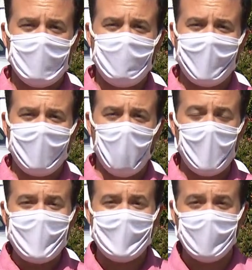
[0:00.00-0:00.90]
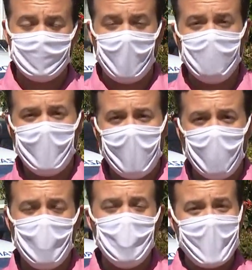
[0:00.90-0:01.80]
But we still don't know
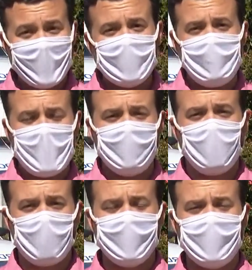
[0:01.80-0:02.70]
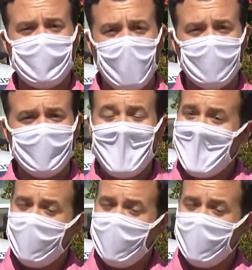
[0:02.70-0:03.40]
who is being formally charged.